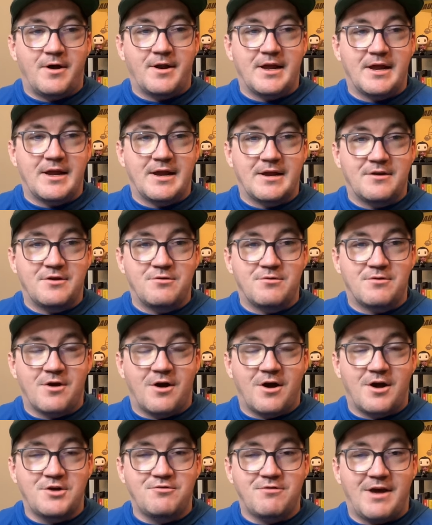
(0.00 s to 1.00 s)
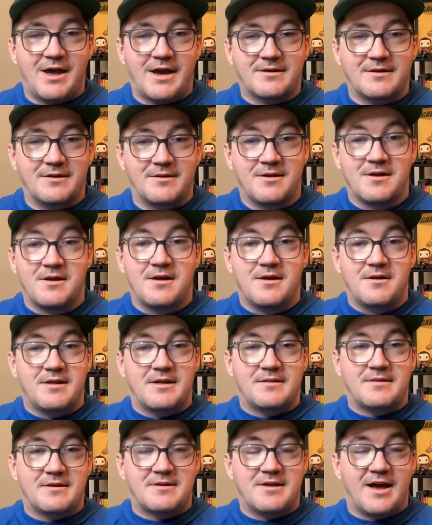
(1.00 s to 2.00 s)
a new contract. And
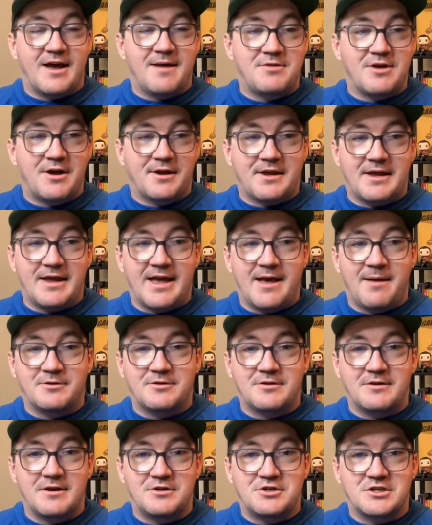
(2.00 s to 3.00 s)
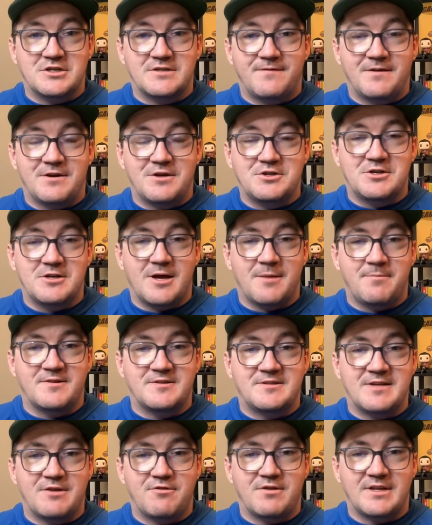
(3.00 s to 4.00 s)
at the time, Dougie Hamilton had just finished up
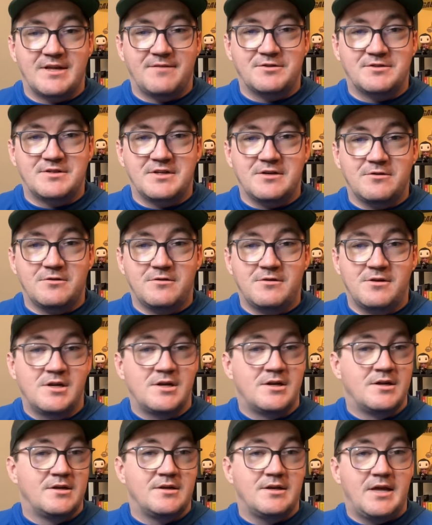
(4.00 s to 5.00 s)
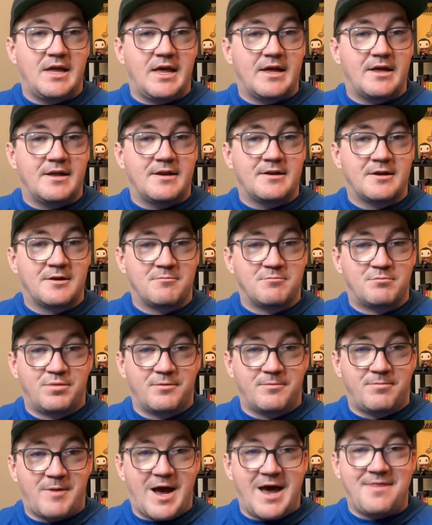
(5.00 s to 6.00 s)
his entry-level deal. And
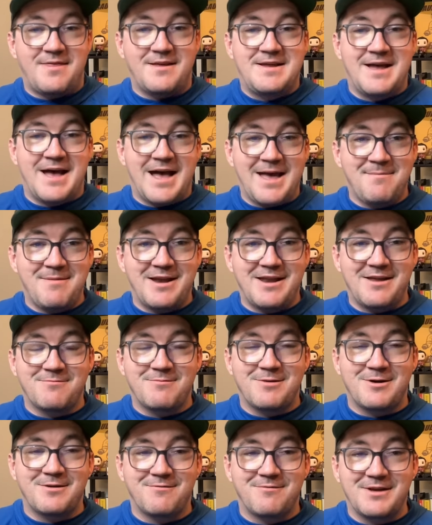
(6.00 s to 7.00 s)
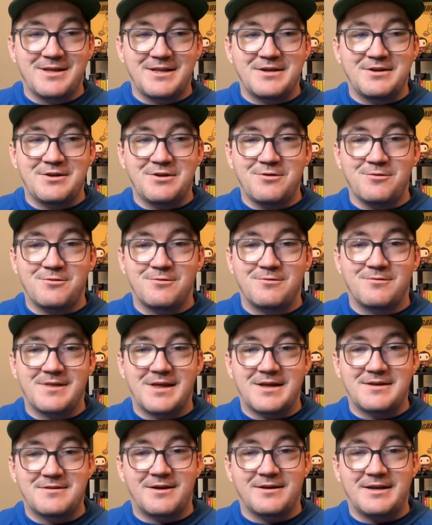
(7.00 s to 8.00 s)
by the time anyone really knew
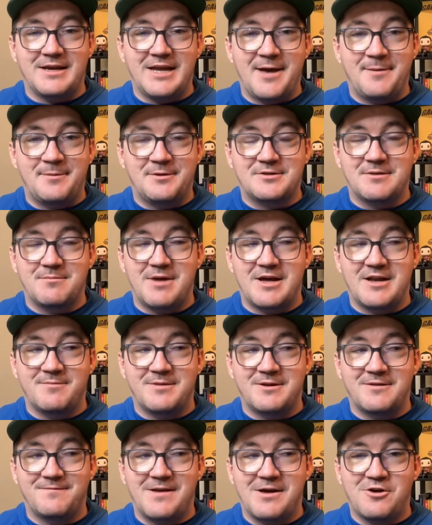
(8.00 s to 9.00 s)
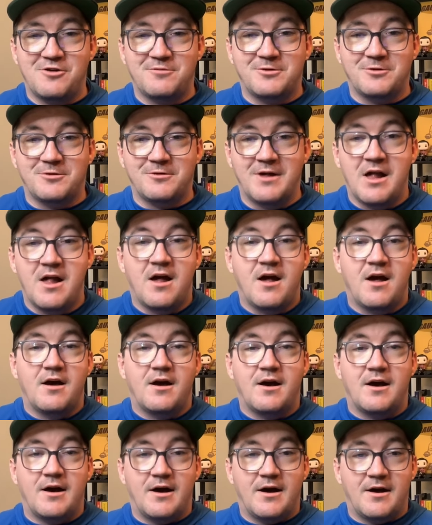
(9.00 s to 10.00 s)
that Dougie Hamilton might have been available,
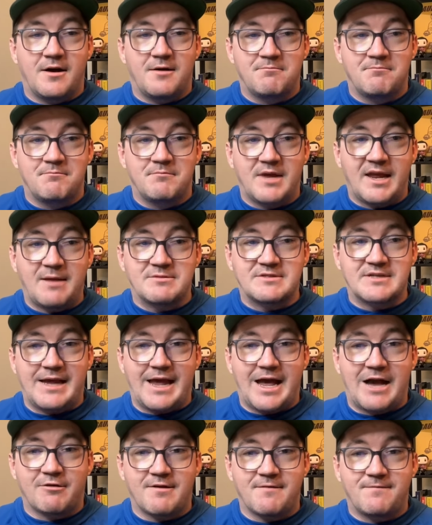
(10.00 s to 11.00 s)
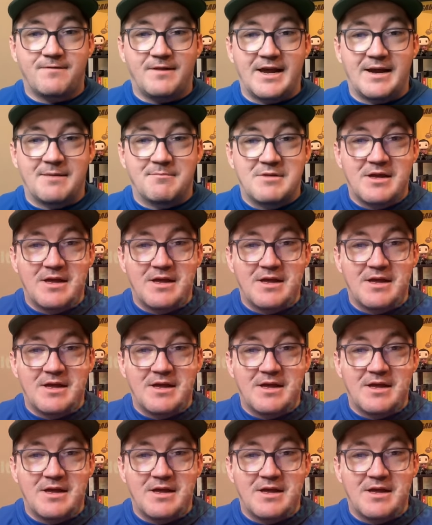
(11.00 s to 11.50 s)
he was a Calgary Flame.